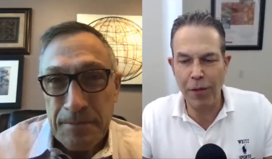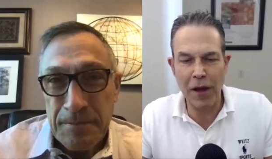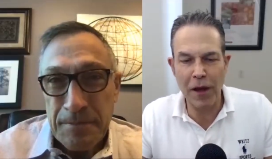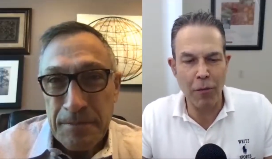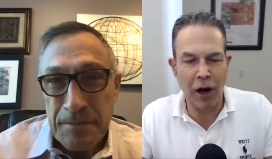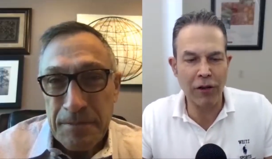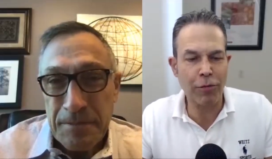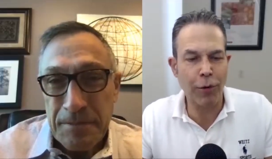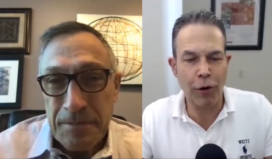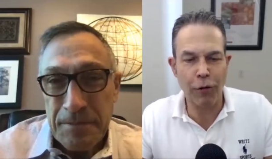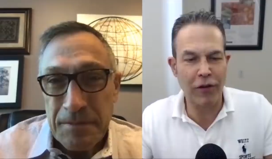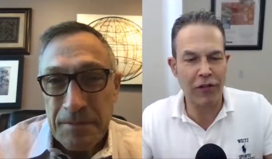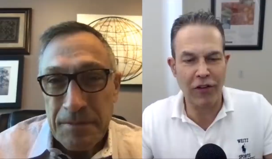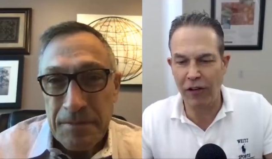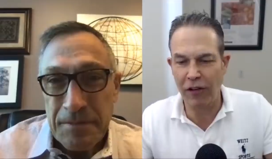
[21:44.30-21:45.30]
Speaker 1: be much
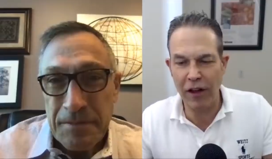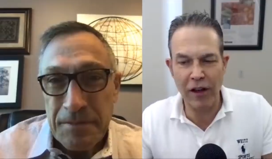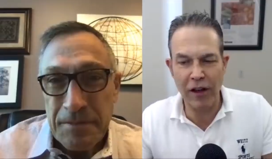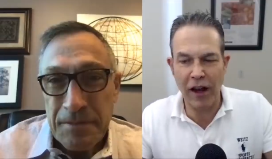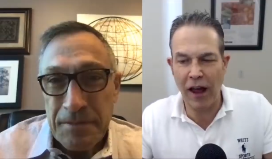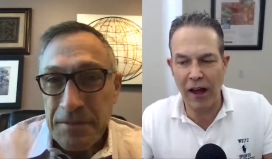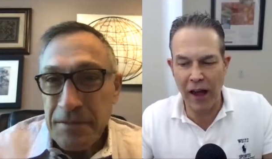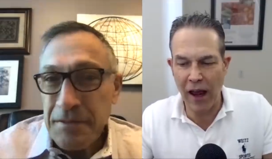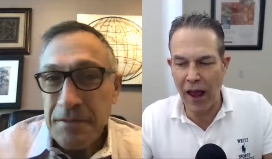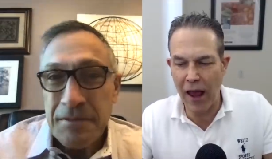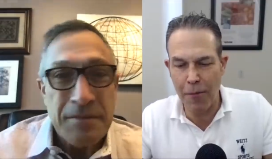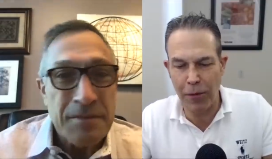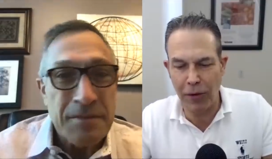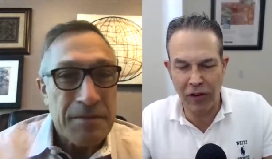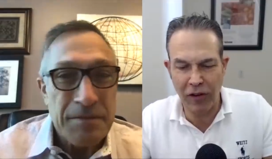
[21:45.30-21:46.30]
more resilient and
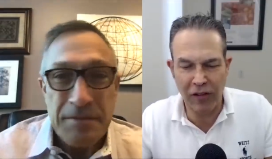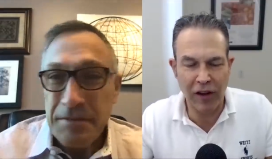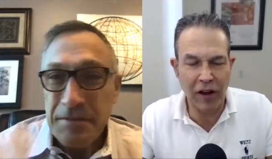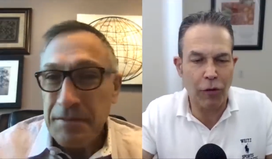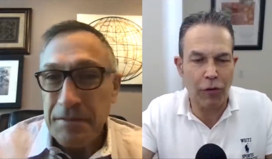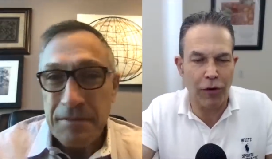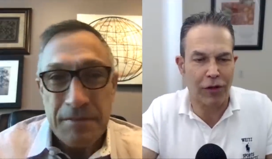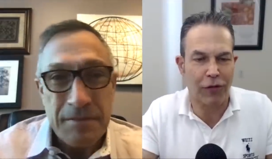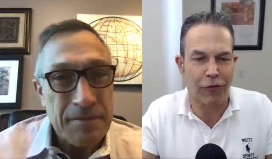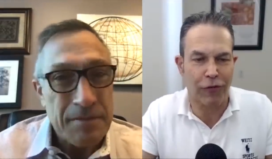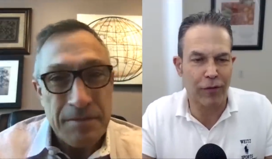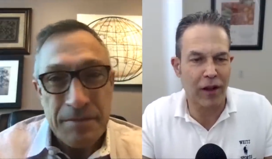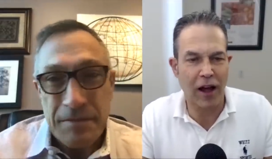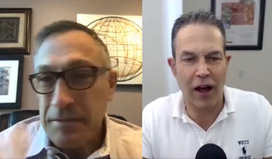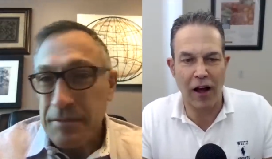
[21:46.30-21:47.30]
able to deal with
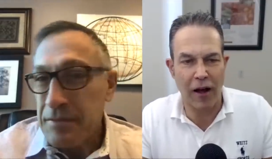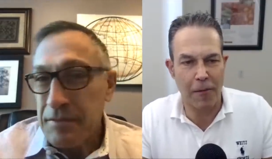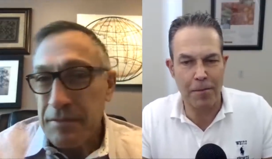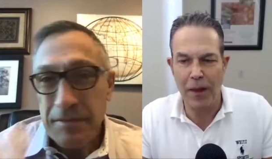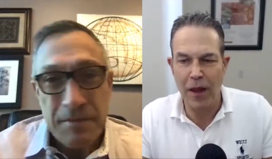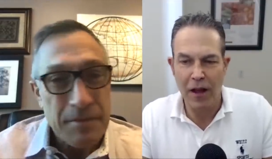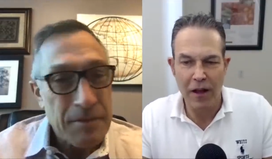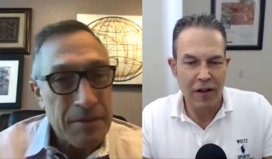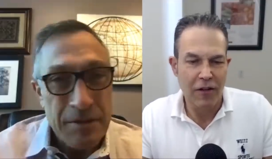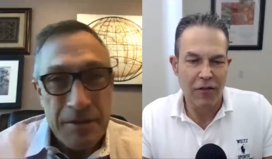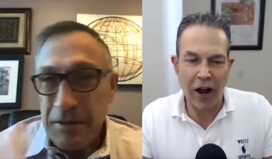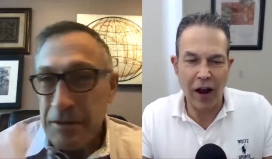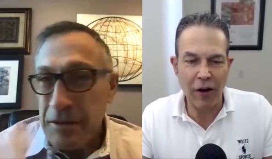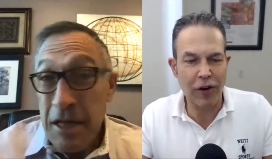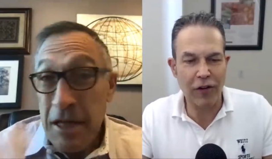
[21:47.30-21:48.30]
um,
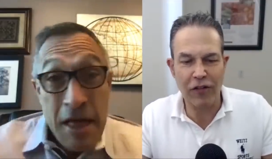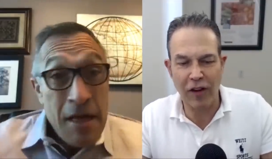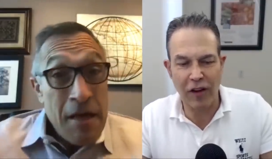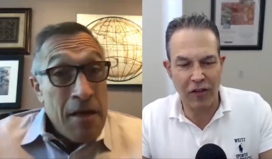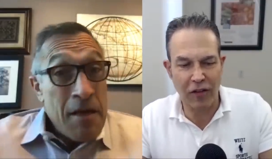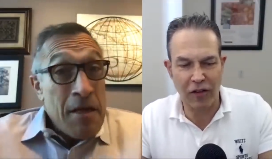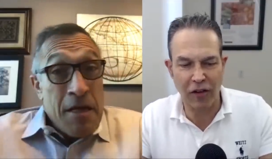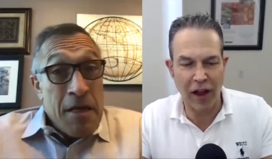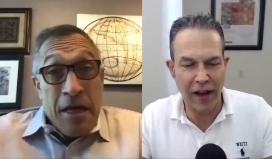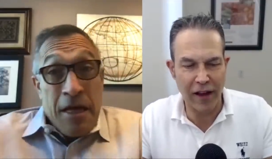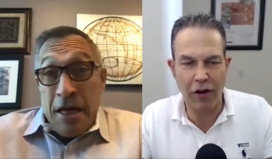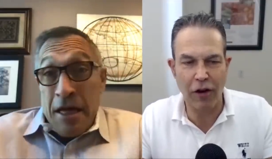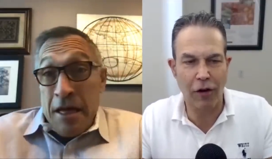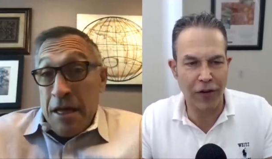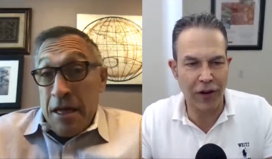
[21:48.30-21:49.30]
viruses
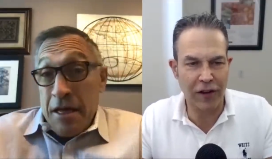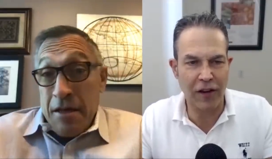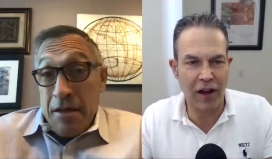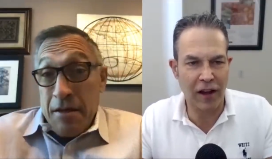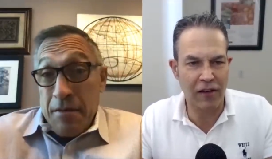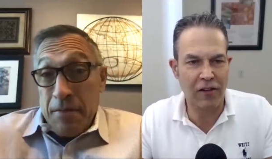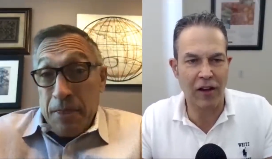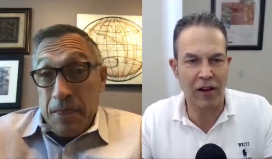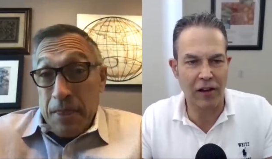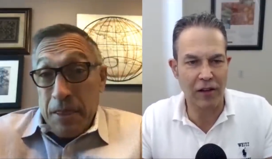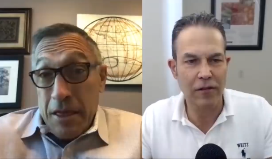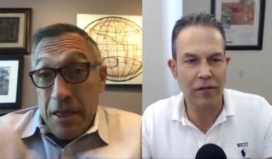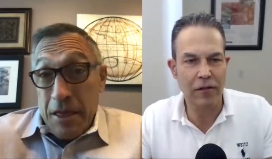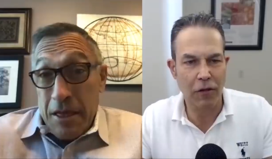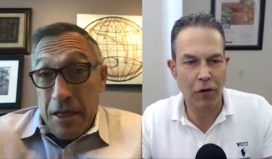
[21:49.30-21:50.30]
like COVID
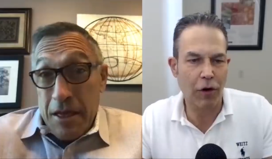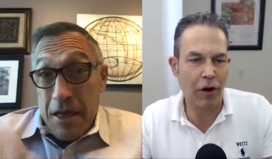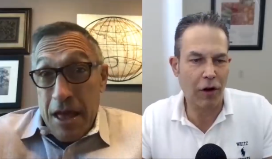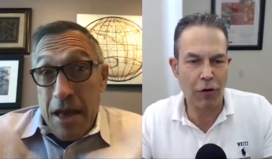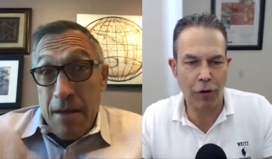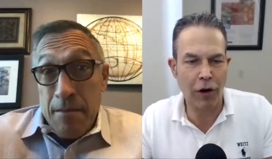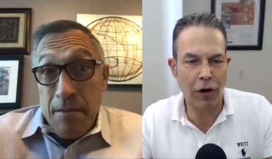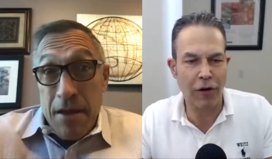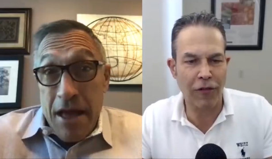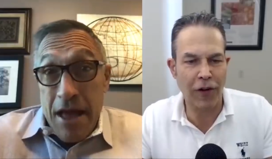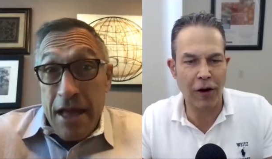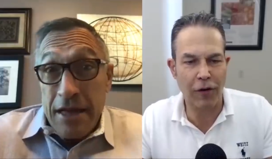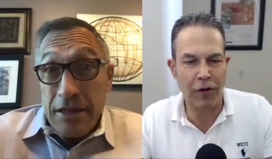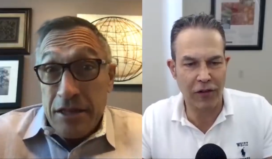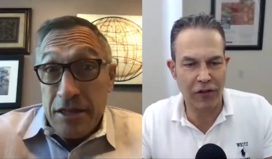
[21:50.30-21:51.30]
19
Speaker 2: or and,
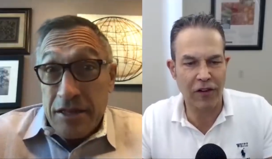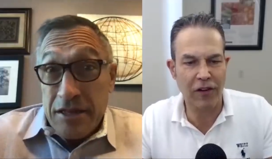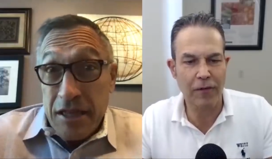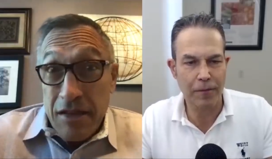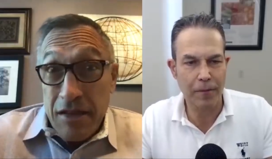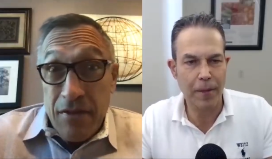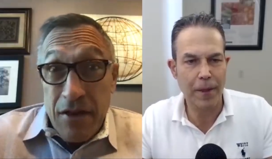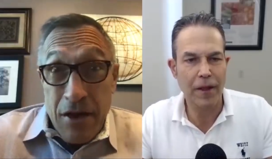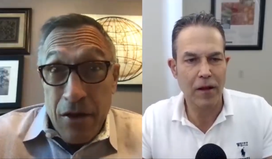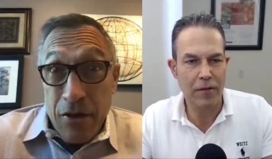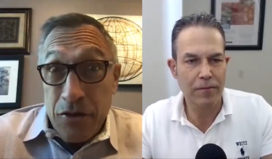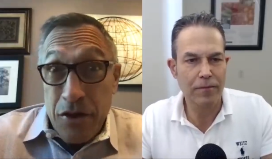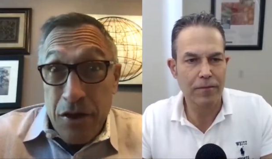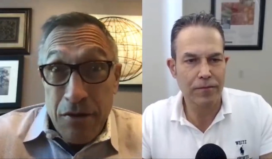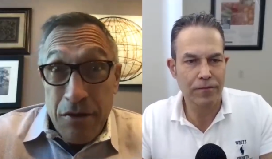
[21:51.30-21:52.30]
coronavirus. And just live a
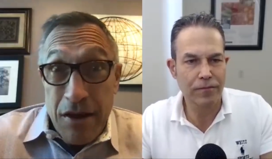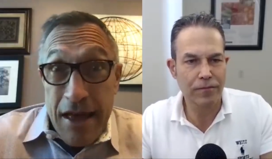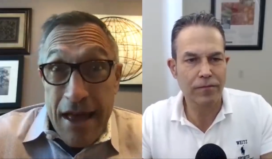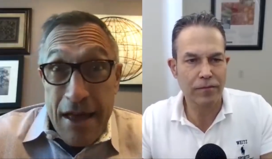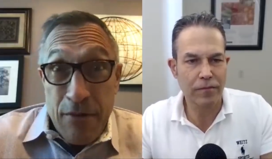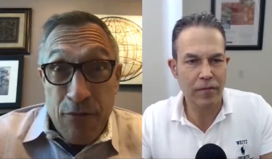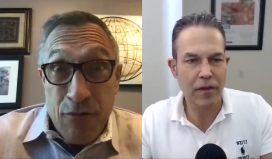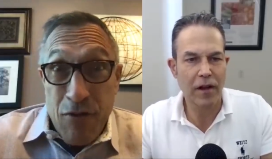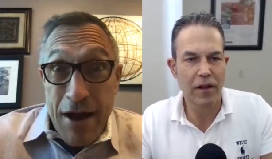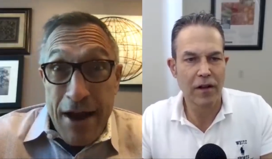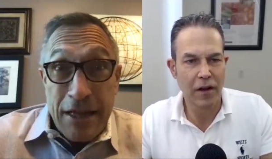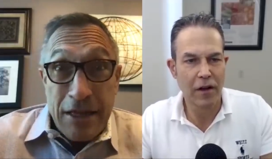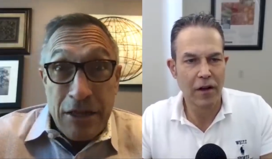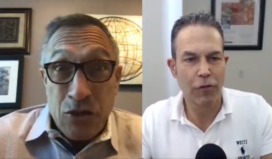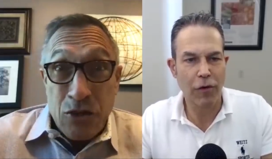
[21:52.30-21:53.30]
healthier life,
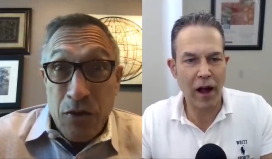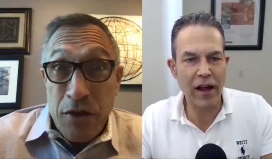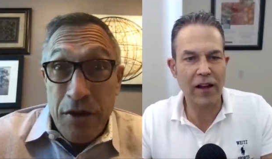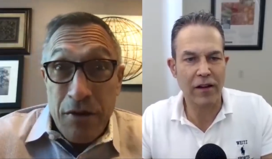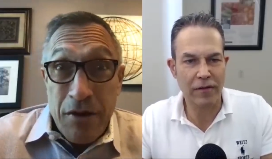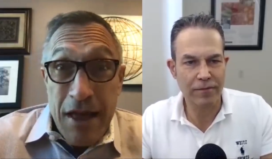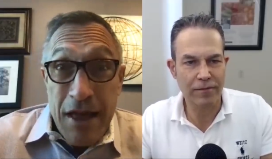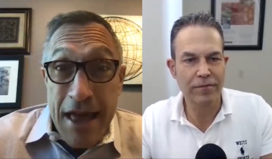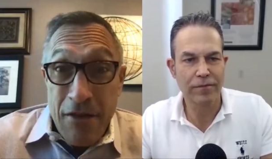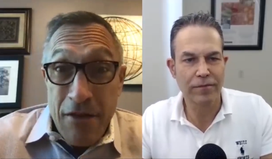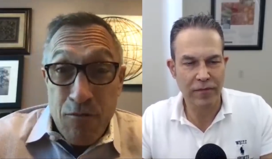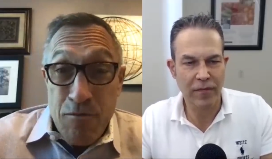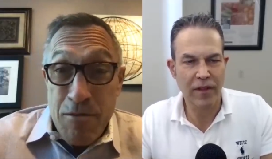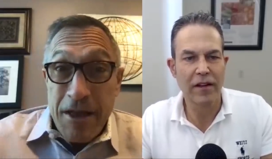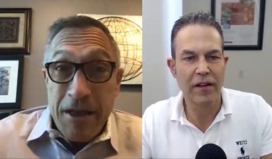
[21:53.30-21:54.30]
right? Enjoy right. your
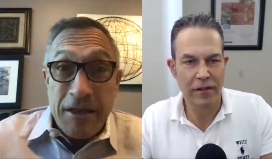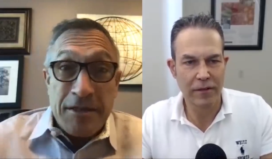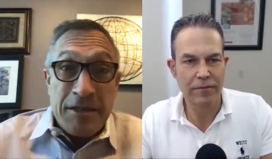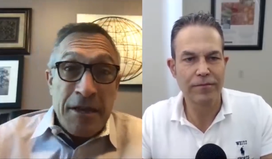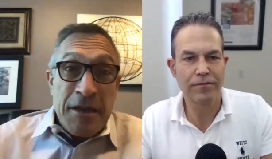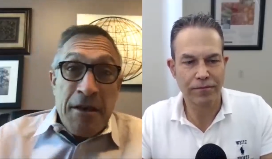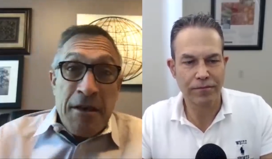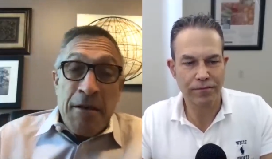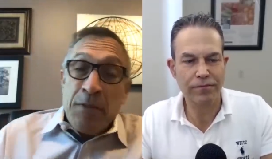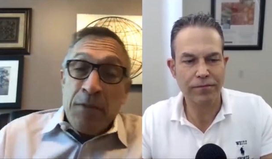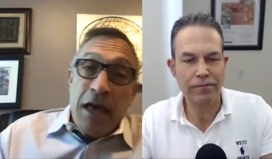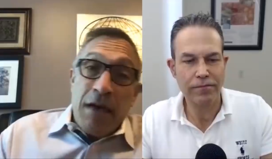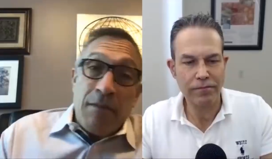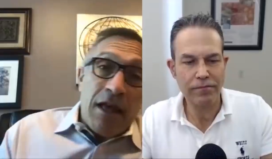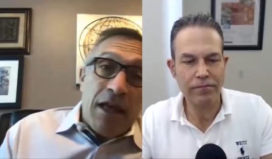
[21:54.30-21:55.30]
life because,
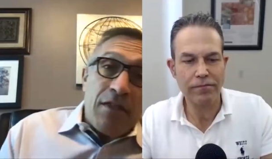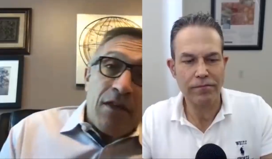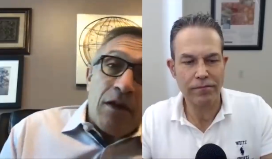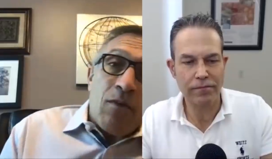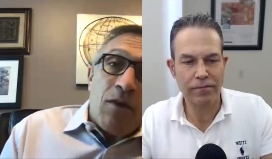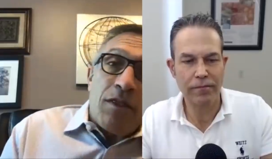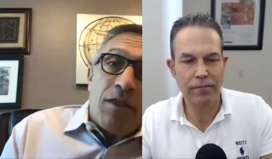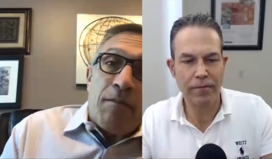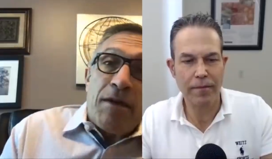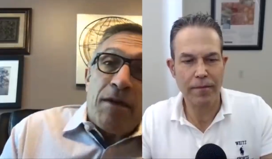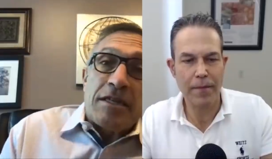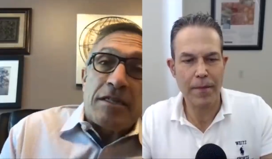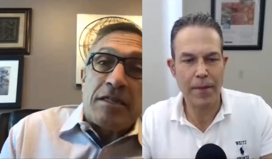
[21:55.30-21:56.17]
I mean, I think one of the biggest